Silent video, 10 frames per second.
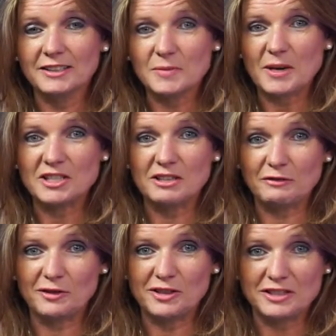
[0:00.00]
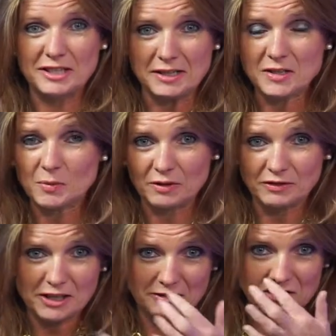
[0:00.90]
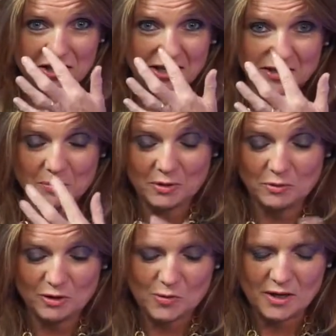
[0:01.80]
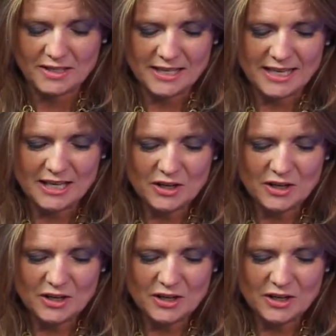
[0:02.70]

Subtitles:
and especially for the diaspora, for the Irish diaspora worldwide.